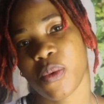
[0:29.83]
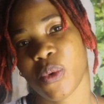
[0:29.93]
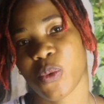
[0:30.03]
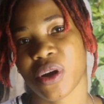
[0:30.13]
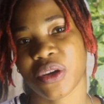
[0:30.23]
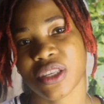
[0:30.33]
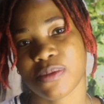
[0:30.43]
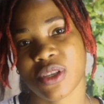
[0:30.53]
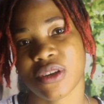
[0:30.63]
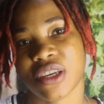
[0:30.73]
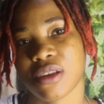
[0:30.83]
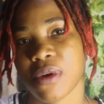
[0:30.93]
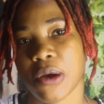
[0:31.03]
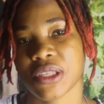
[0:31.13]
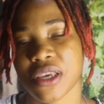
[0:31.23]
what we're going to be talking
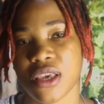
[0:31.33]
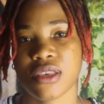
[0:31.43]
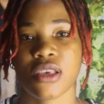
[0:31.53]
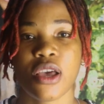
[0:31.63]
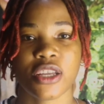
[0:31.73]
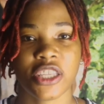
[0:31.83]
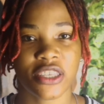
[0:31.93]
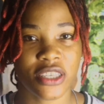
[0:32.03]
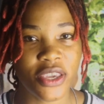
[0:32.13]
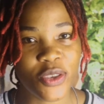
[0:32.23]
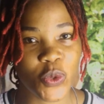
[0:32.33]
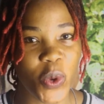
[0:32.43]
about is the 6